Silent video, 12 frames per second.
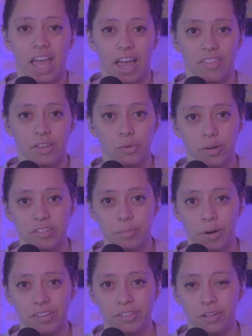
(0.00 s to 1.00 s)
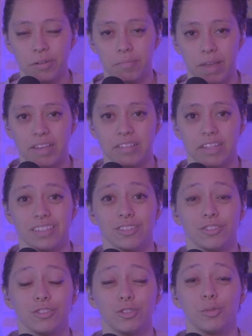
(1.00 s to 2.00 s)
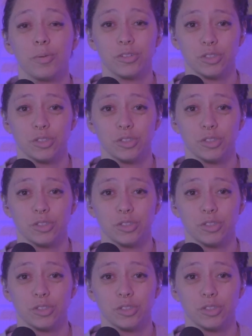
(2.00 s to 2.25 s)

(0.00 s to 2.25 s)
And the noise suppressor makes it super,